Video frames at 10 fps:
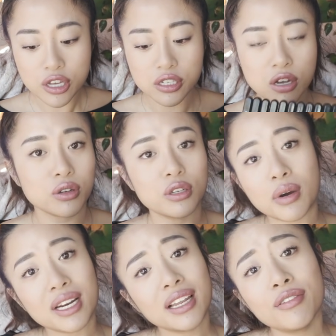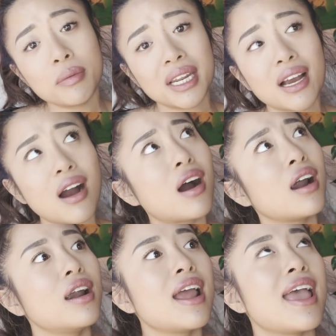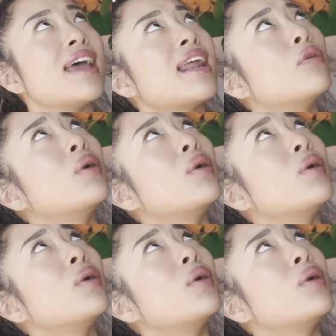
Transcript: So you want to leave him in the car, and